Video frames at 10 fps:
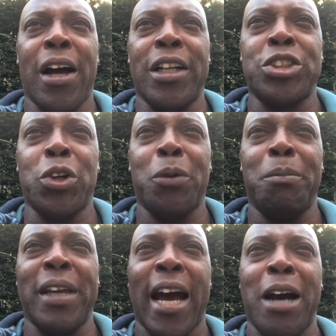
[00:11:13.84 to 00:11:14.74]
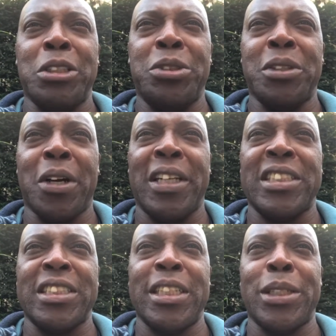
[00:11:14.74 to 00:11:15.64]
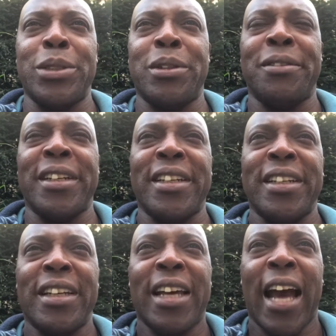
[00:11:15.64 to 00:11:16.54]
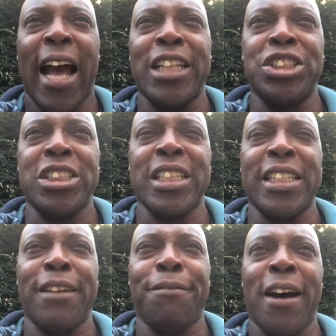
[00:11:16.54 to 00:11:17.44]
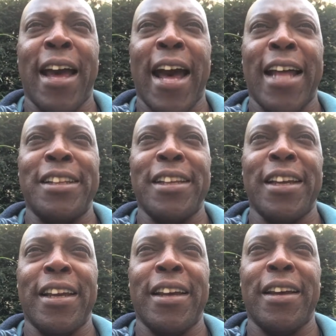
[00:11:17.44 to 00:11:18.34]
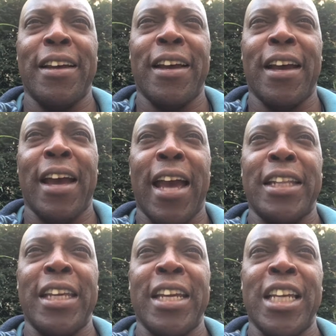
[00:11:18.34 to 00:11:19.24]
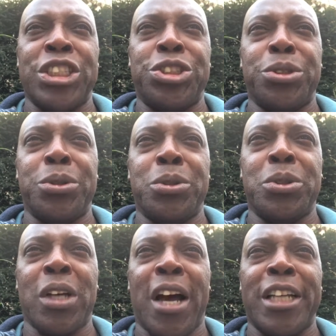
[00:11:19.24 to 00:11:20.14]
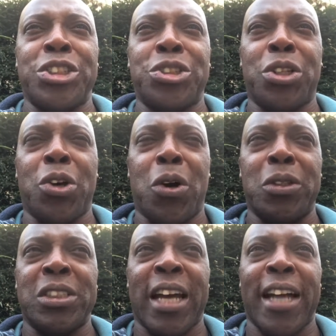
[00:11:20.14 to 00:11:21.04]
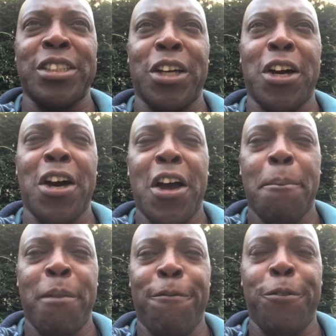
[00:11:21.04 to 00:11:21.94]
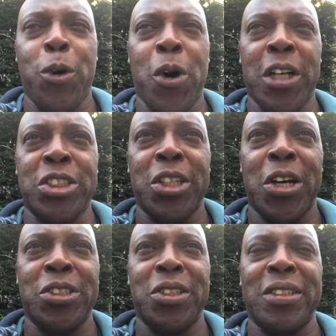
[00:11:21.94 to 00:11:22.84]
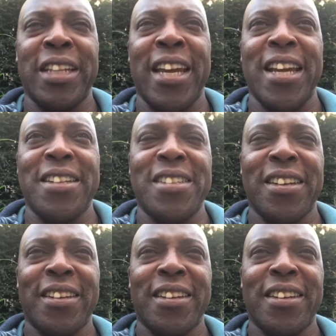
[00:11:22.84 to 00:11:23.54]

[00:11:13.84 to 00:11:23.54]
told me how she was going to deal with it, and she said if I had any issues I should contact her before a certain date.